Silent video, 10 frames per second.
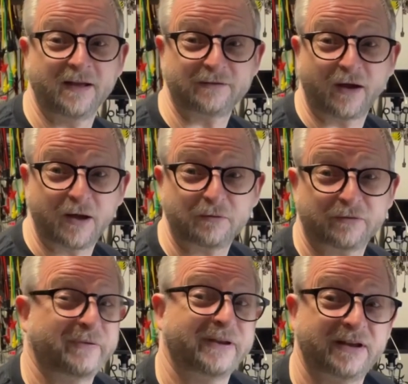So I was
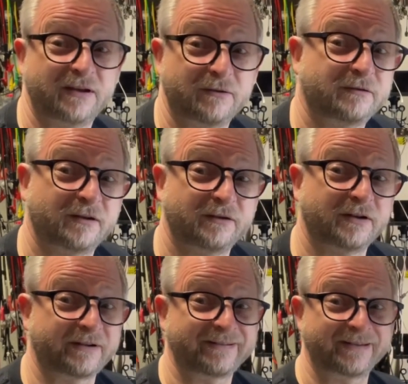thinking also
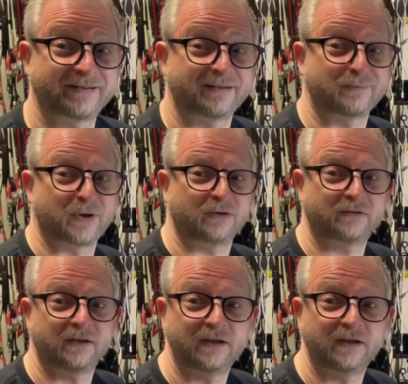the resistor mode.